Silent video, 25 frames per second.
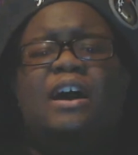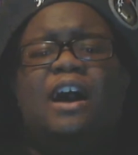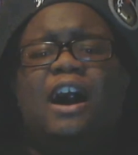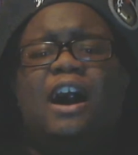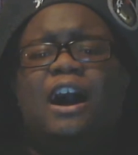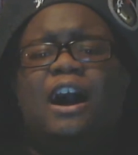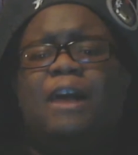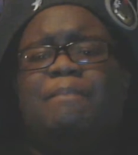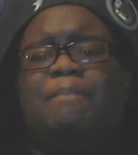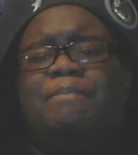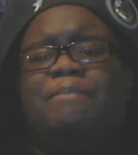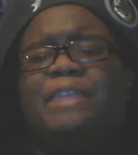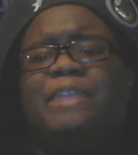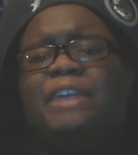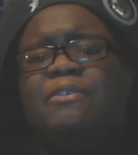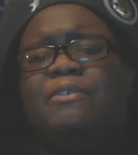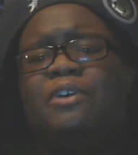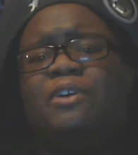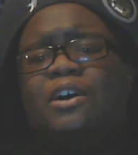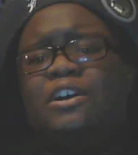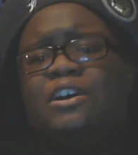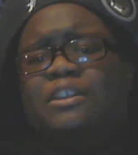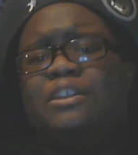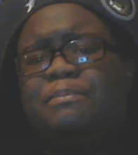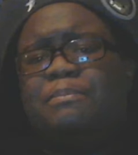Um, they were
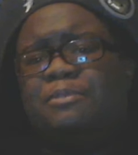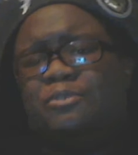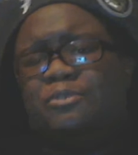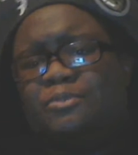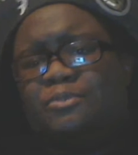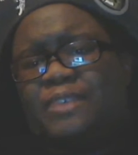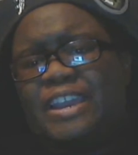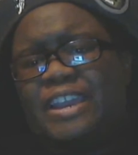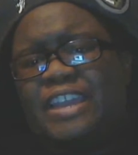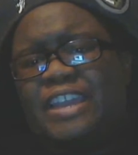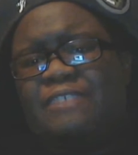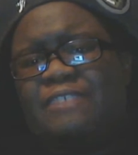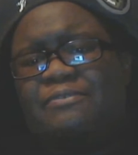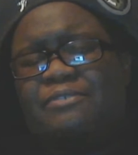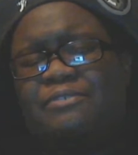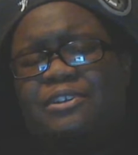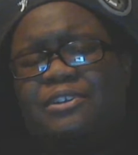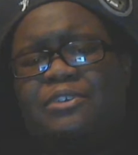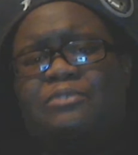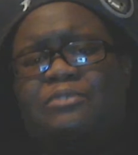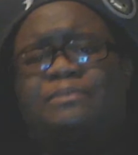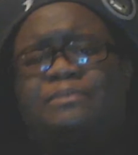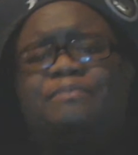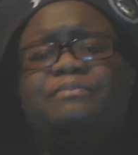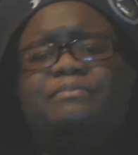on a parade
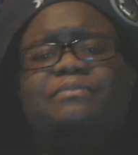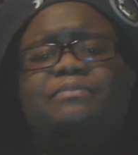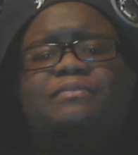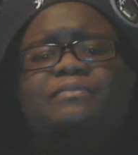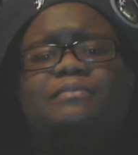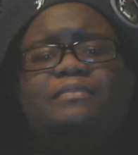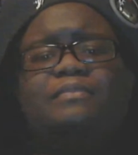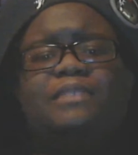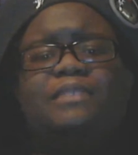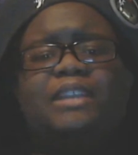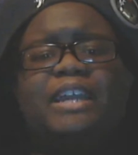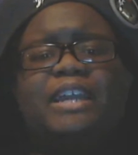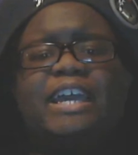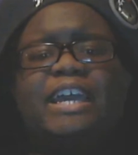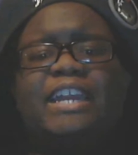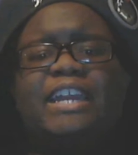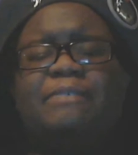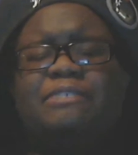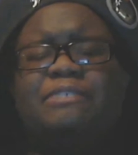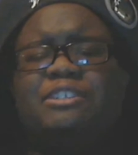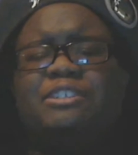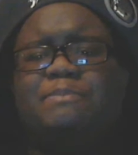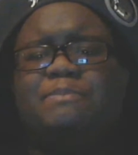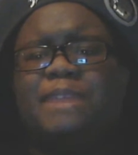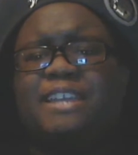float, and it
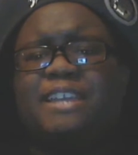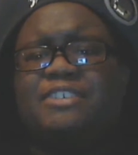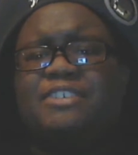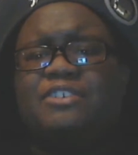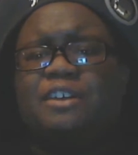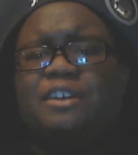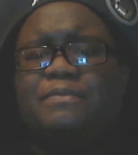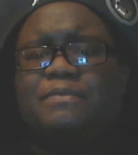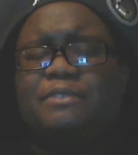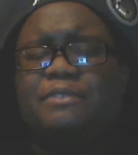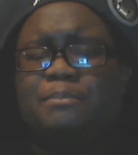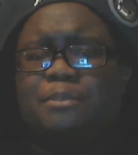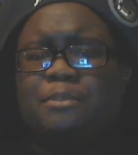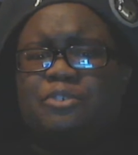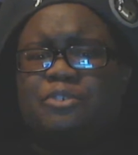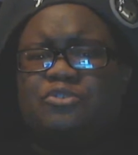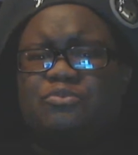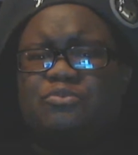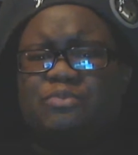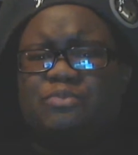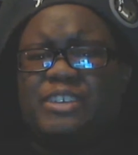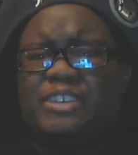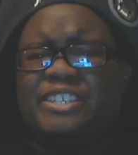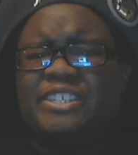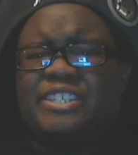was based off the
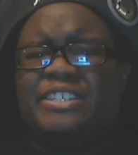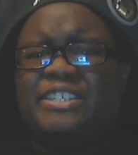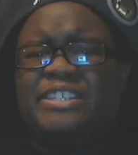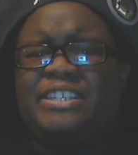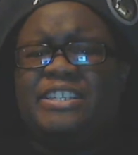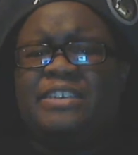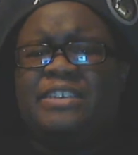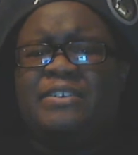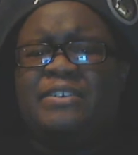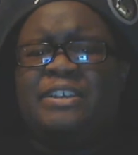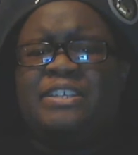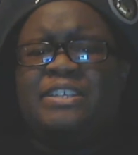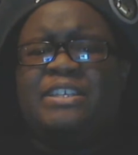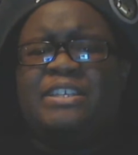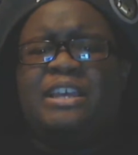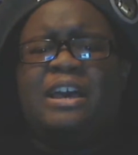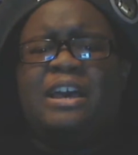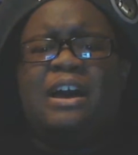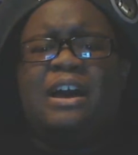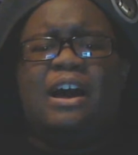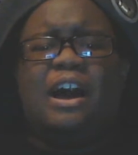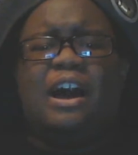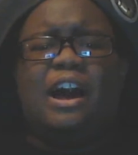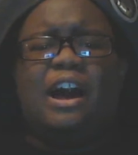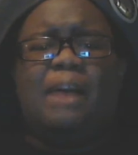most recent series.
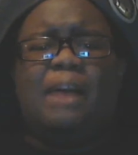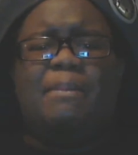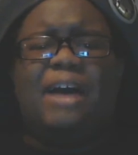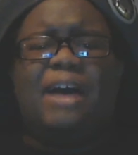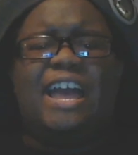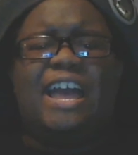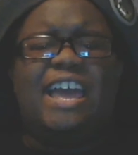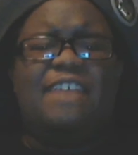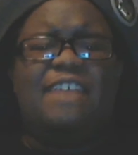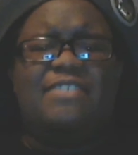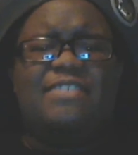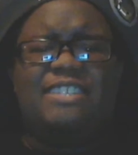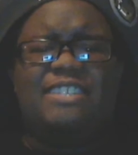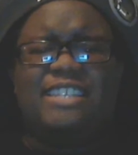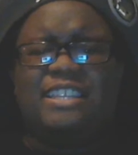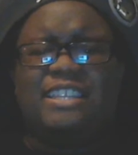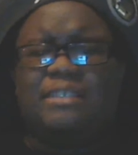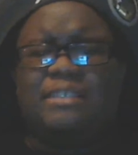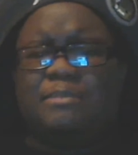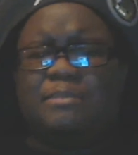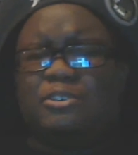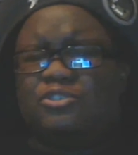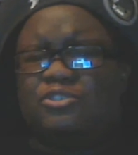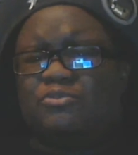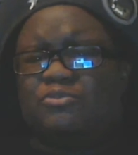Um, I haven't seen
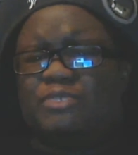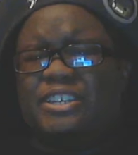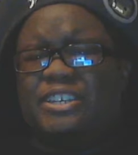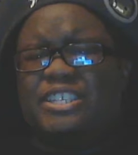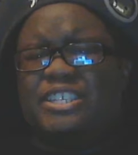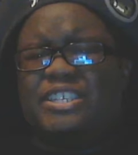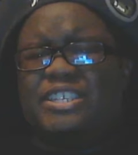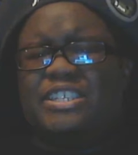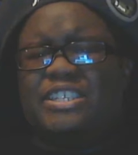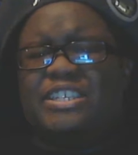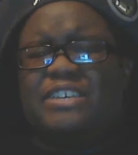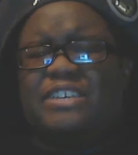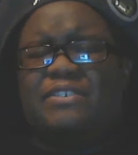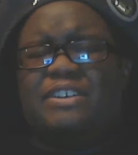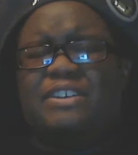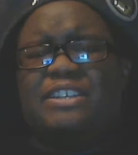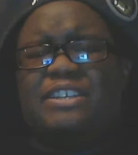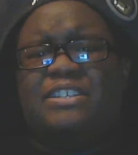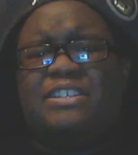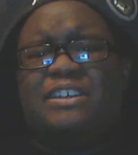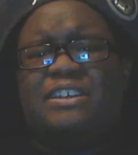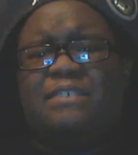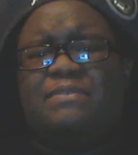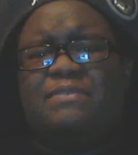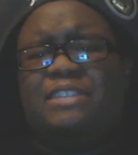the most recent
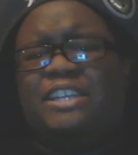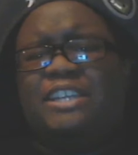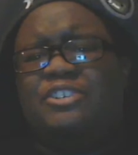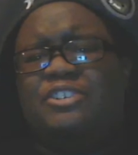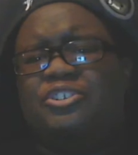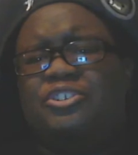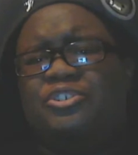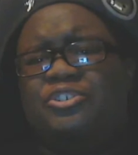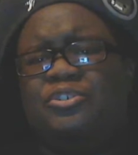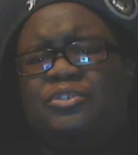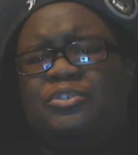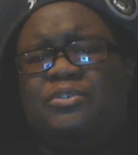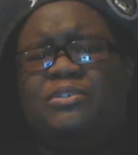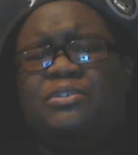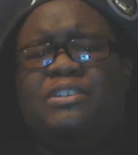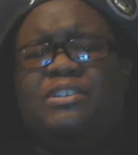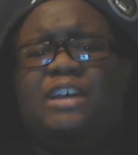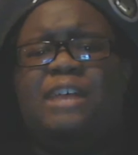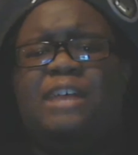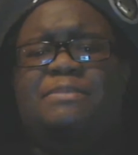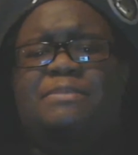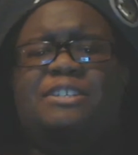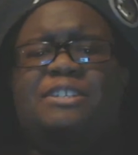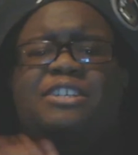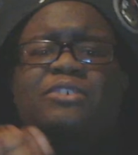series of Ninja Turtles.
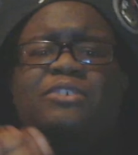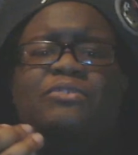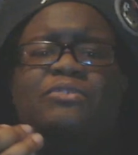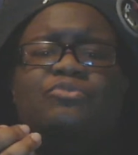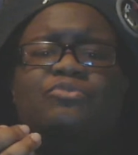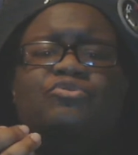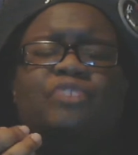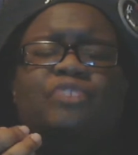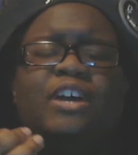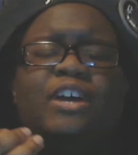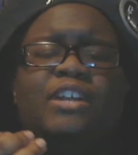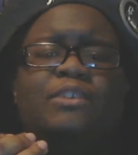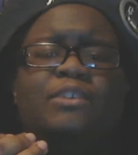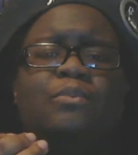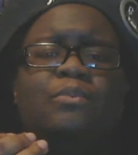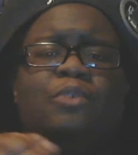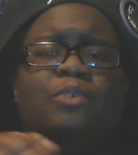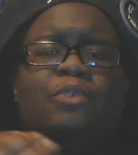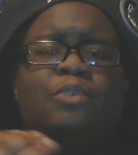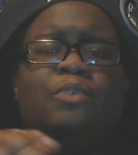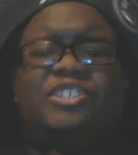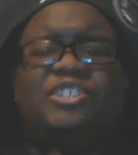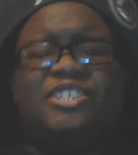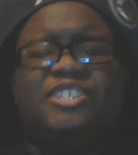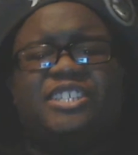I'm still trying to
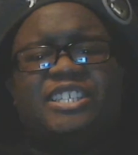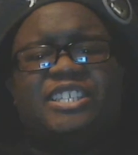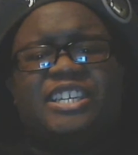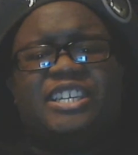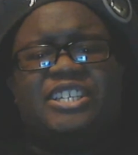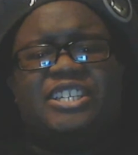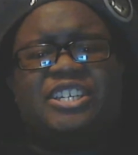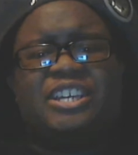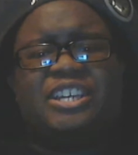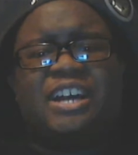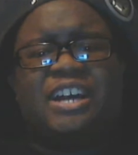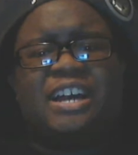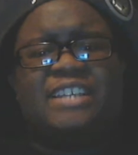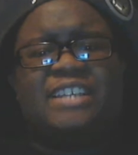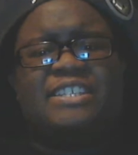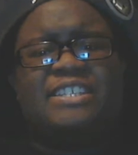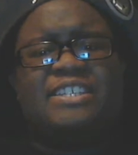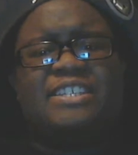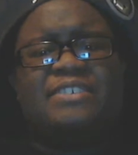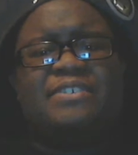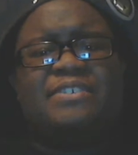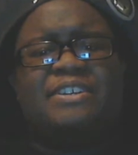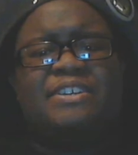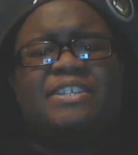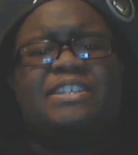watch the CGI
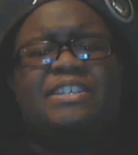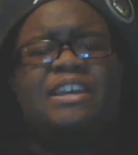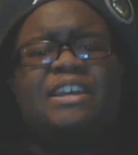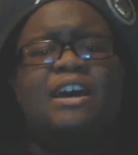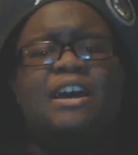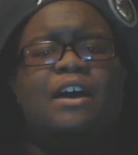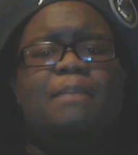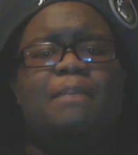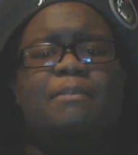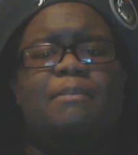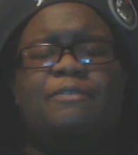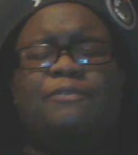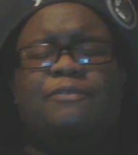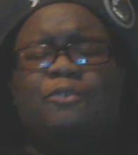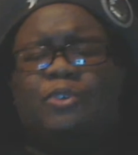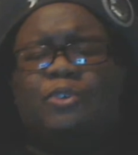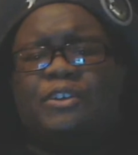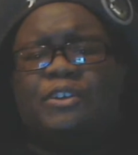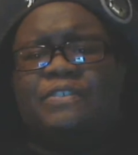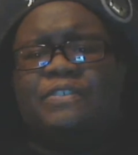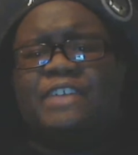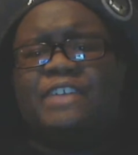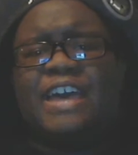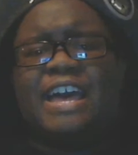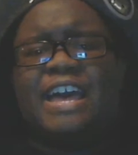series
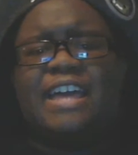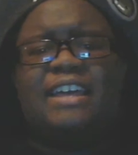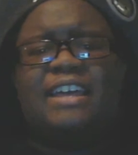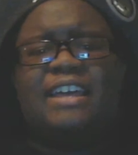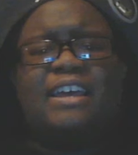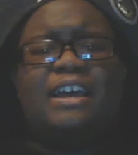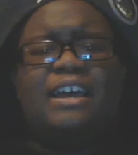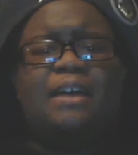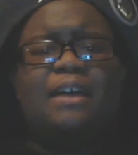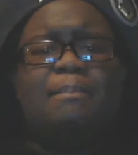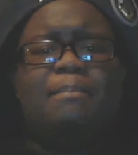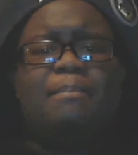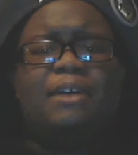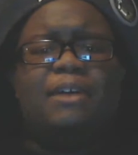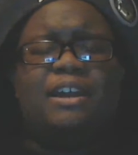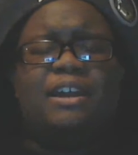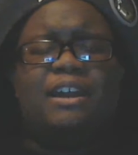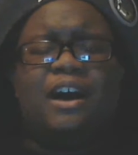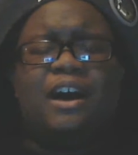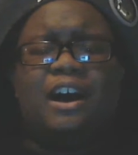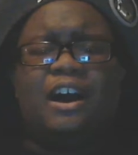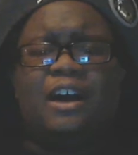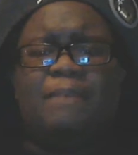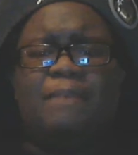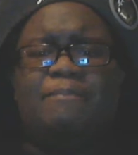before that but
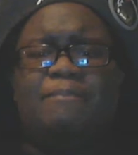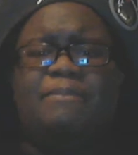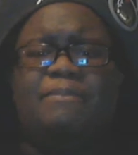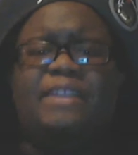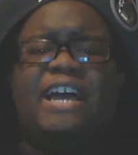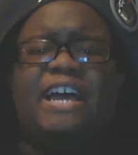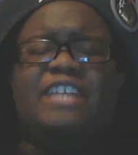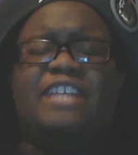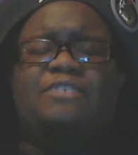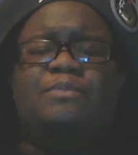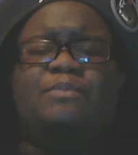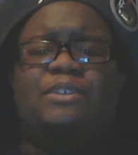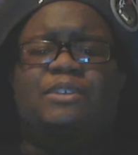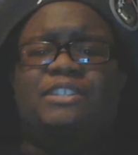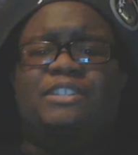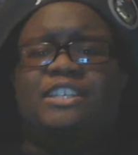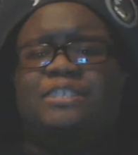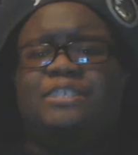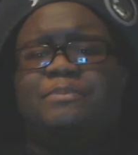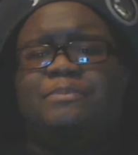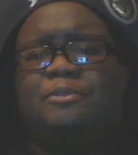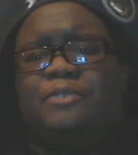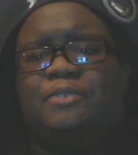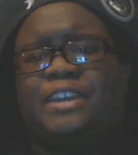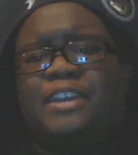um that's what
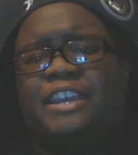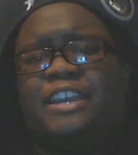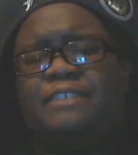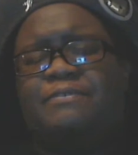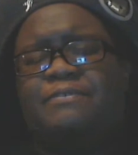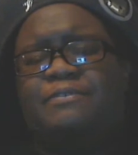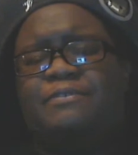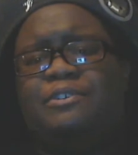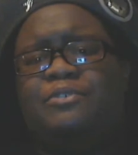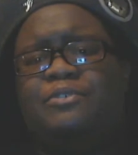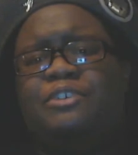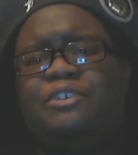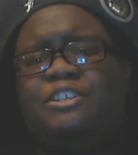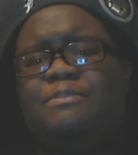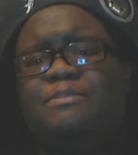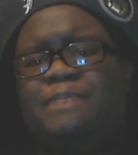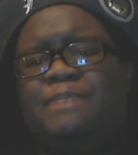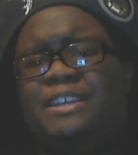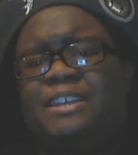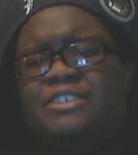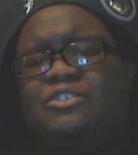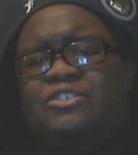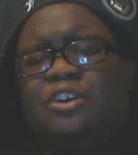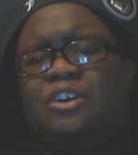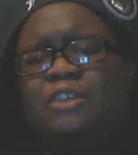this parade float is
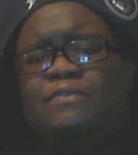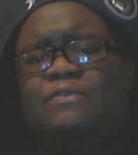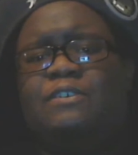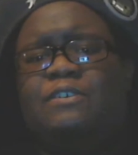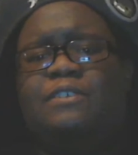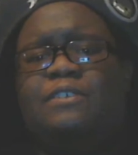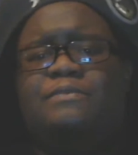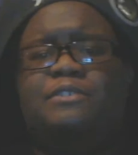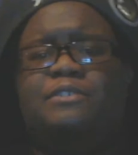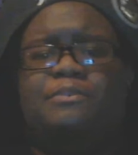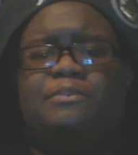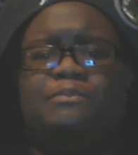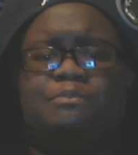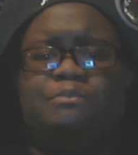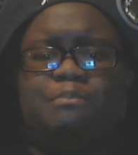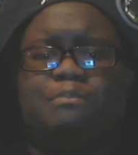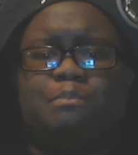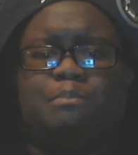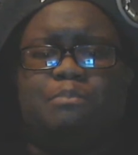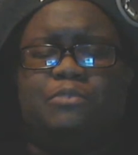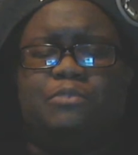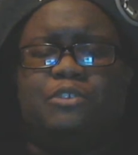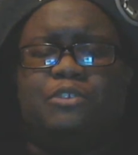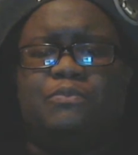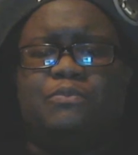based off of the
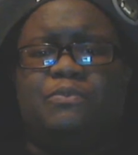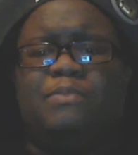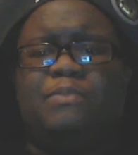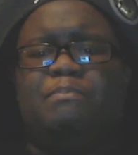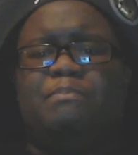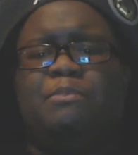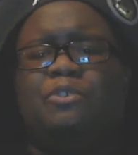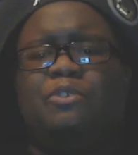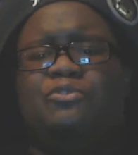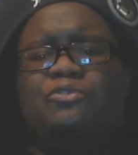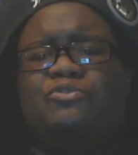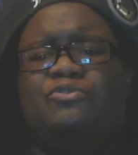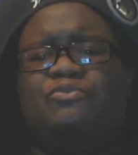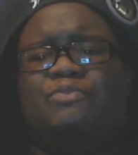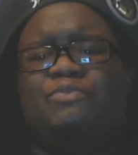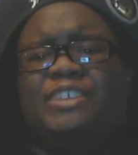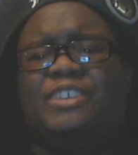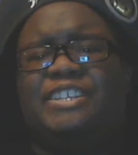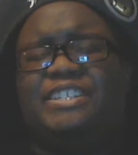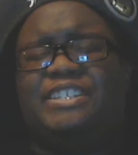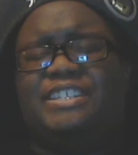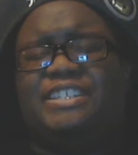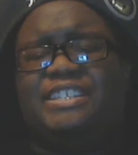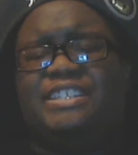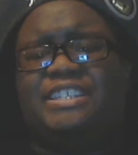the most
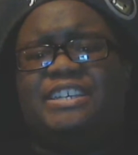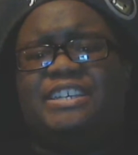recent